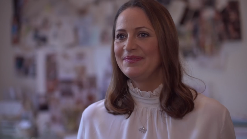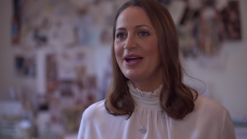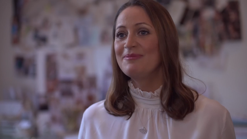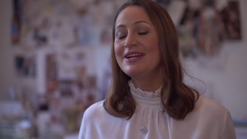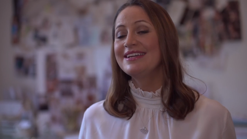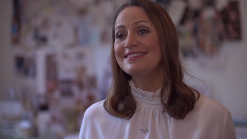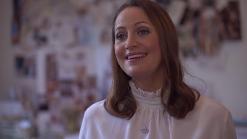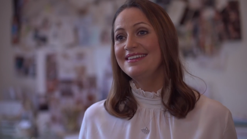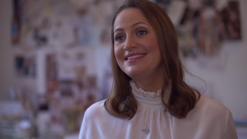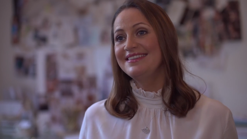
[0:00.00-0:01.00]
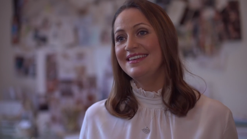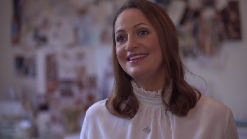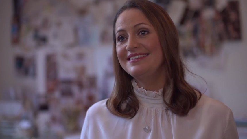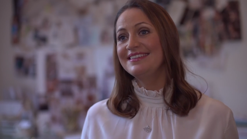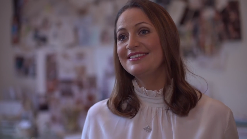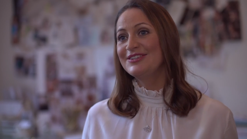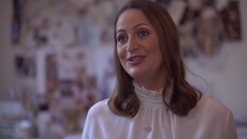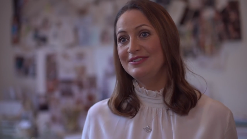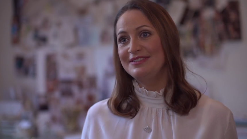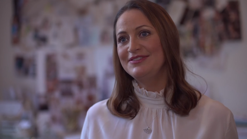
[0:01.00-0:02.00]
I'm really excited that it's
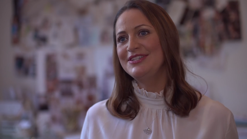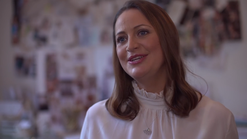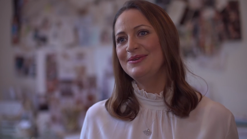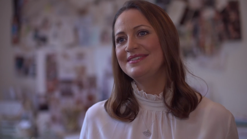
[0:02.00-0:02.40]
exclusive to you